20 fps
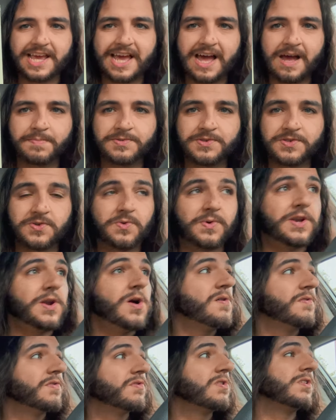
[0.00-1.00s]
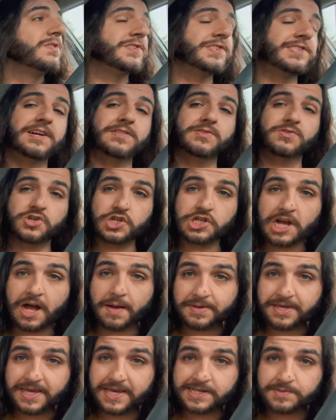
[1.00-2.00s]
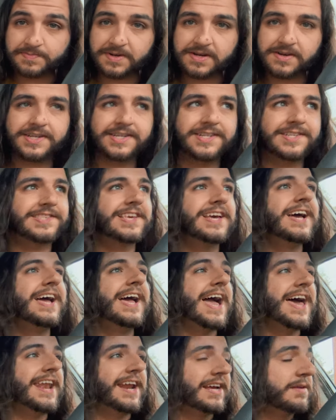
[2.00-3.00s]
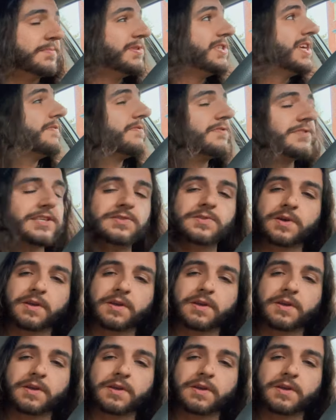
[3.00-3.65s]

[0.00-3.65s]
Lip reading: cap to an overall stellar shopping experience. And I am definitely